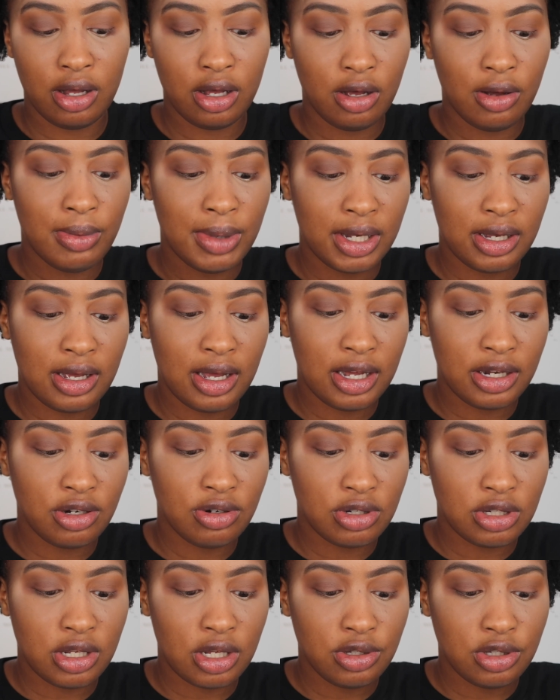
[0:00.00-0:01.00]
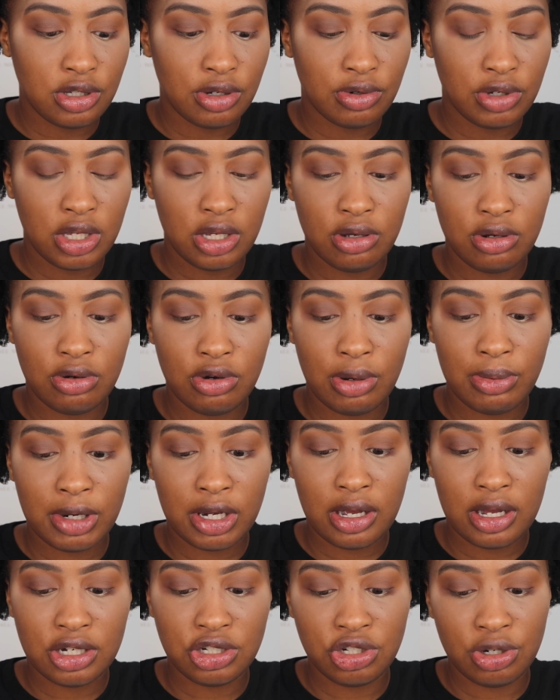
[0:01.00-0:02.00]
oh my god, your son's so cute. Oh my
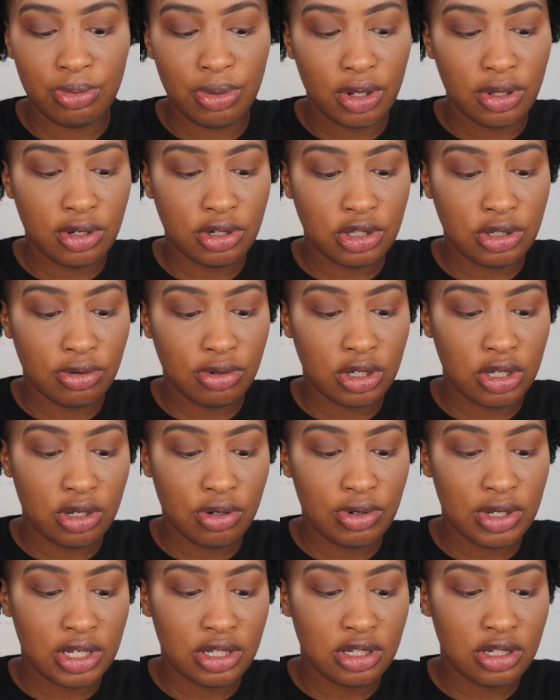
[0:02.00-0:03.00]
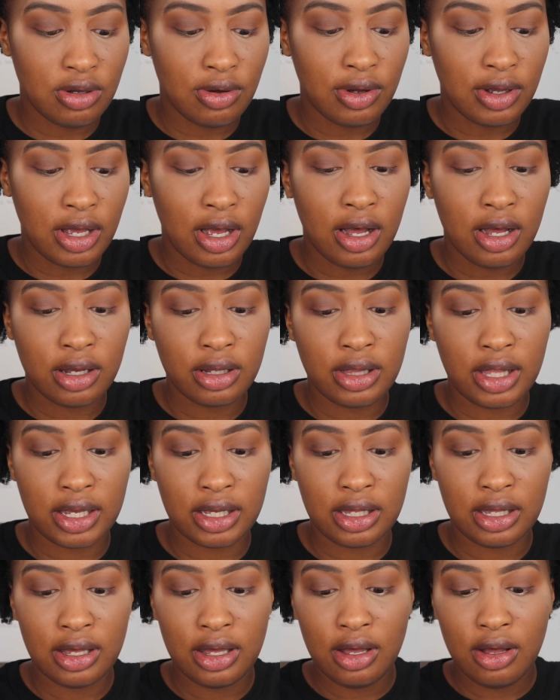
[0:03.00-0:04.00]
gosh, your brother's so cute. He's so young.
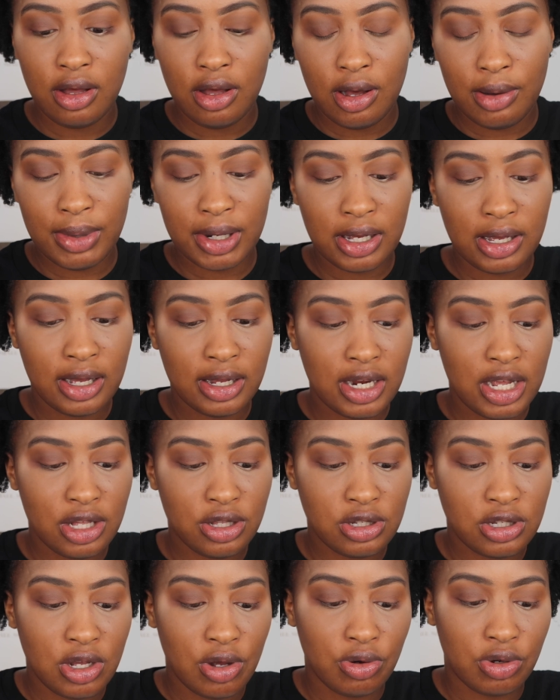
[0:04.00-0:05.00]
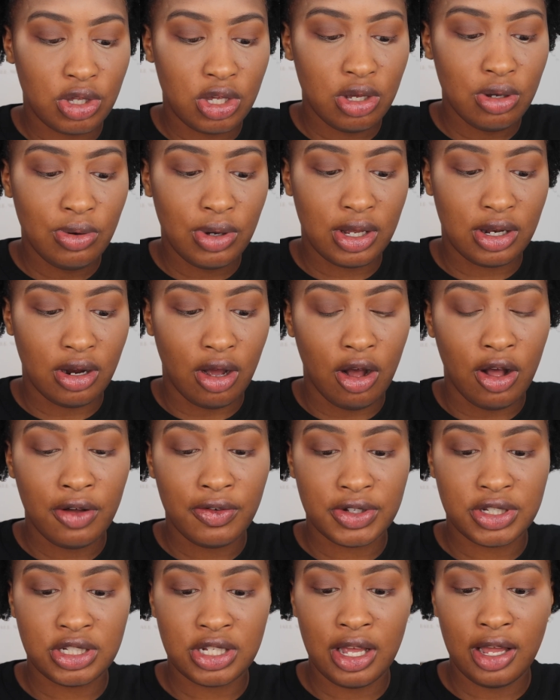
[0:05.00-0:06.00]
Like, oh my god, he's so cute. And all of
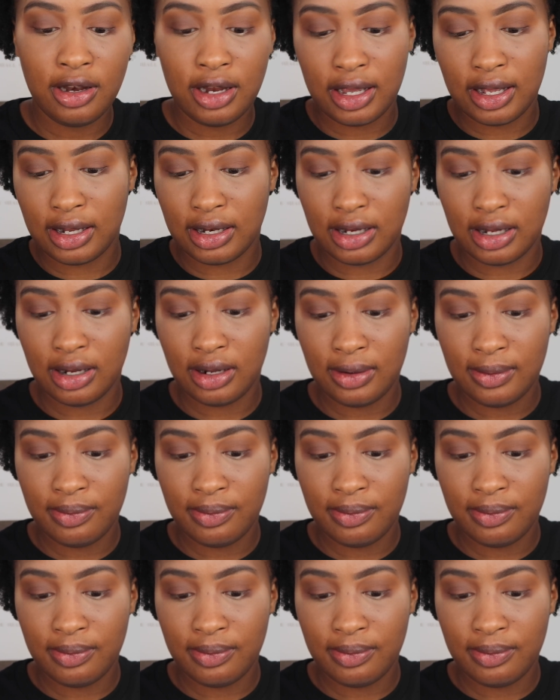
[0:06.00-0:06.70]
a sudden,